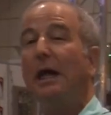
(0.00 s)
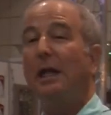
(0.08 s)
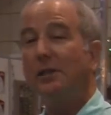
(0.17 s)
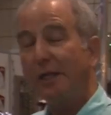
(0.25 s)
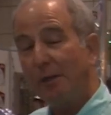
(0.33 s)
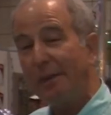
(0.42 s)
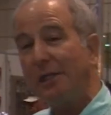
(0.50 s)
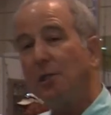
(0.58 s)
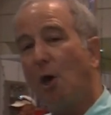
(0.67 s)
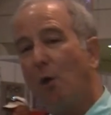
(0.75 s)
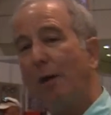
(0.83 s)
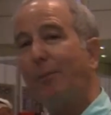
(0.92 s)
a little bit
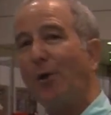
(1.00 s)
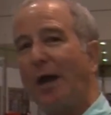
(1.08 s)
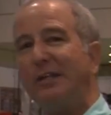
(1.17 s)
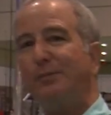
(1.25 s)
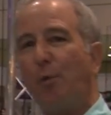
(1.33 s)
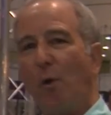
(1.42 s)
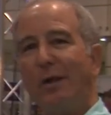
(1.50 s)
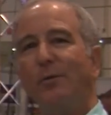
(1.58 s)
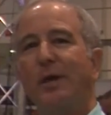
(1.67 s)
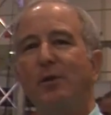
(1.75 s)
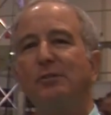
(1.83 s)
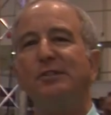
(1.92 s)
lower price point.
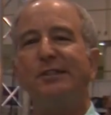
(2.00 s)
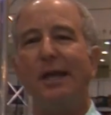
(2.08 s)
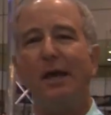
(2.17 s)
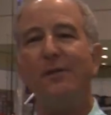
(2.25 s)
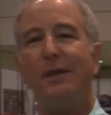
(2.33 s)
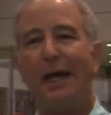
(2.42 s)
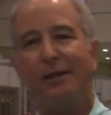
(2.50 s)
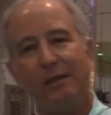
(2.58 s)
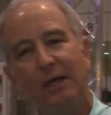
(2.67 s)
We understand that